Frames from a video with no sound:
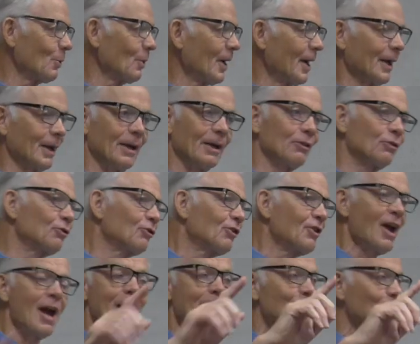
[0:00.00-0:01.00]
An
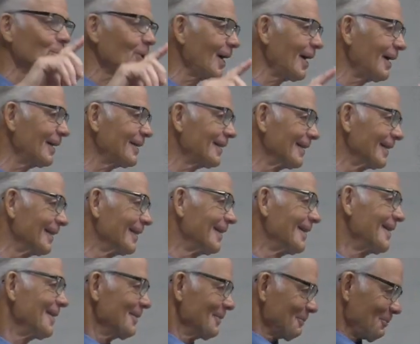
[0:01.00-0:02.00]
exchange rate that
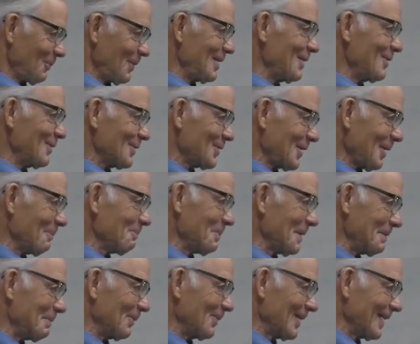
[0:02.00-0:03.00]
some
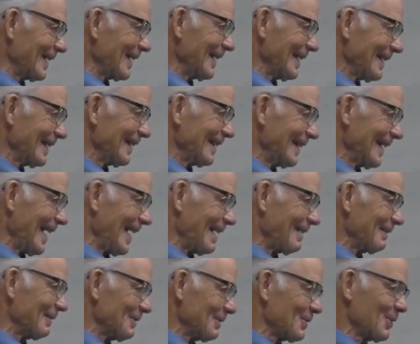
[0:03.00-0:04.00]
people get into
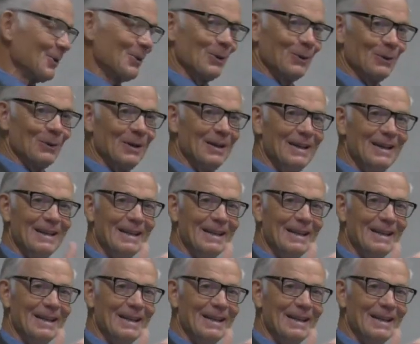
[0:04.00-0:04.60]
that too.